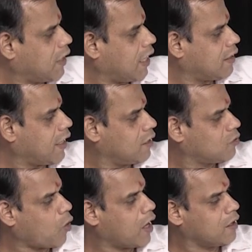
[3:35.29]
that there
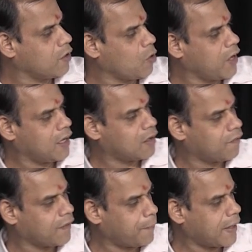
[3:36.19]
is 1 unit
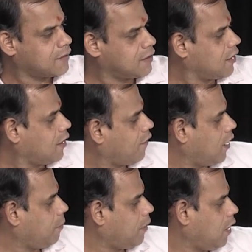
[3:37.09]
of capacity
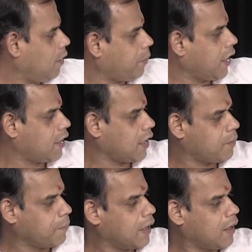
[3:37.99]
available in
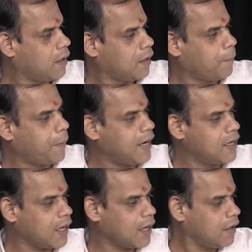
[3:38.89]
pre-treatment,
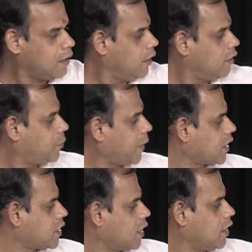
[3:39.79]
painting,
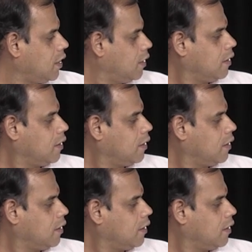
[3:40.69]
inspection